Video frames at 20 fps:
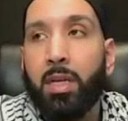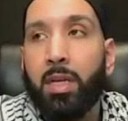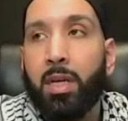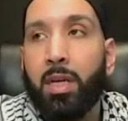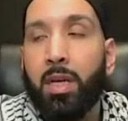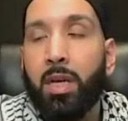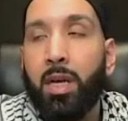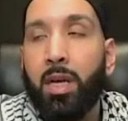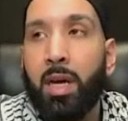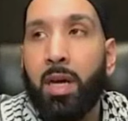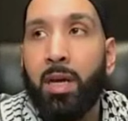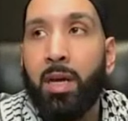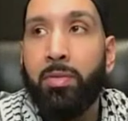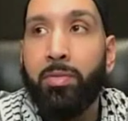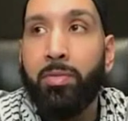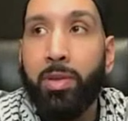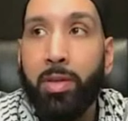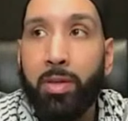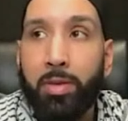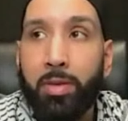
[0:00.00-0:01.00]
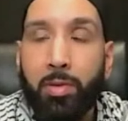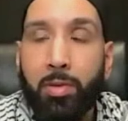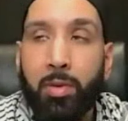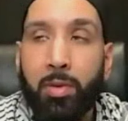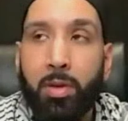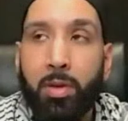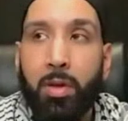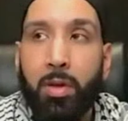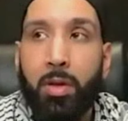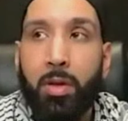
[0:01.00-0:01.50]
I feel
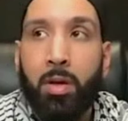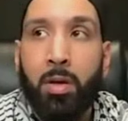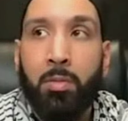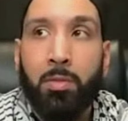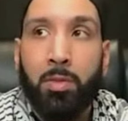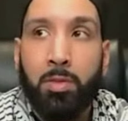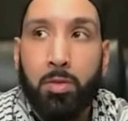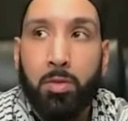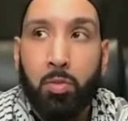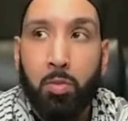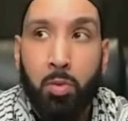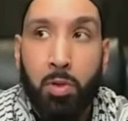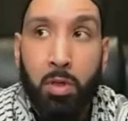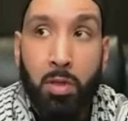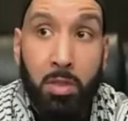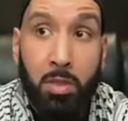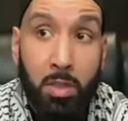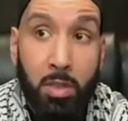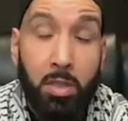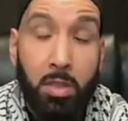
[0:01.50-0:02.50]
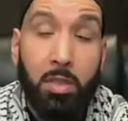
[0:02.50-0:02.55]
almost worse.